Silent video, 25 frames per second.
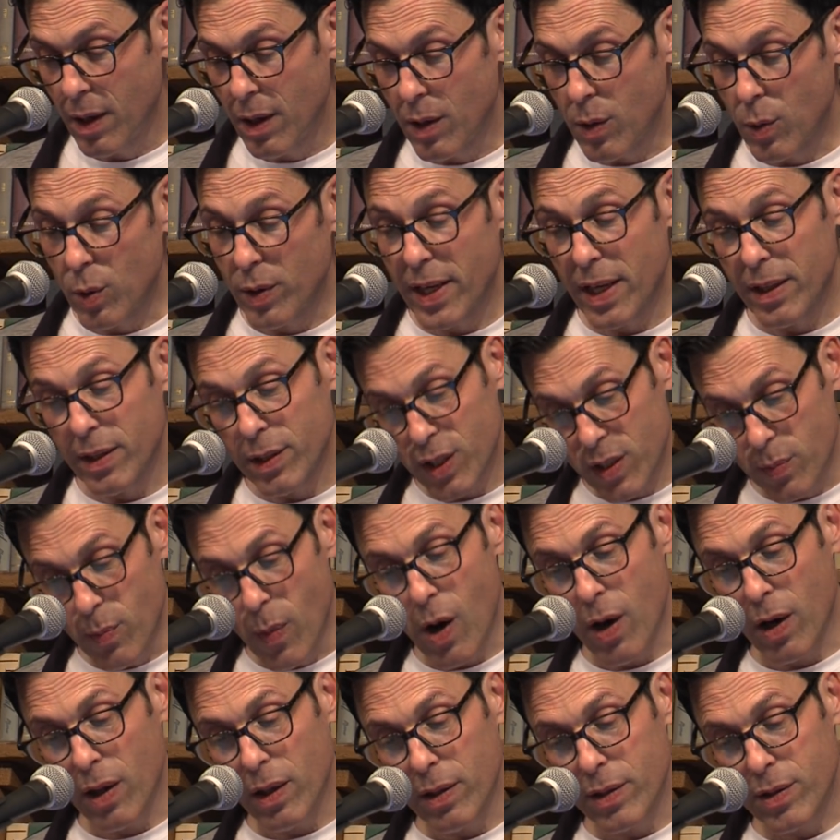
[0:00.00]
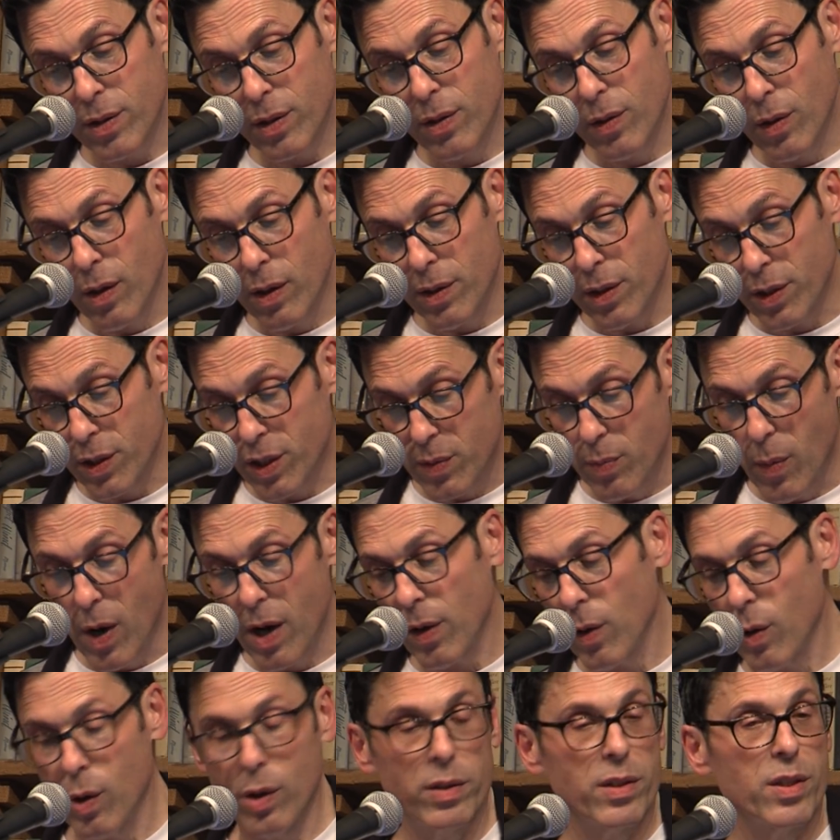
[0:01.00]
who were then the
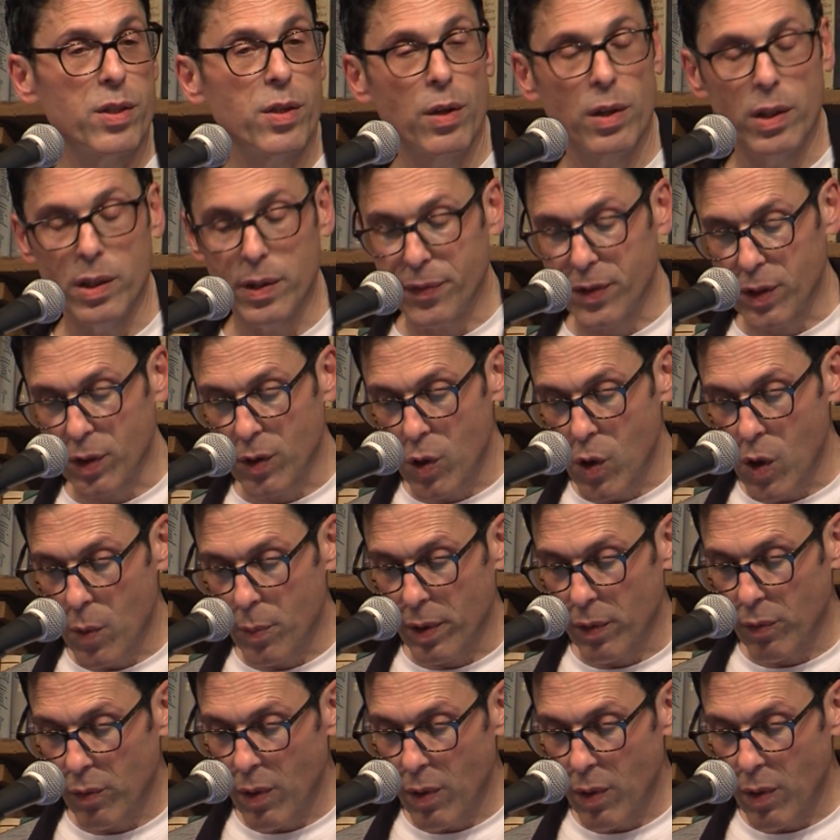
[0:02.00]
smart alternative to corporate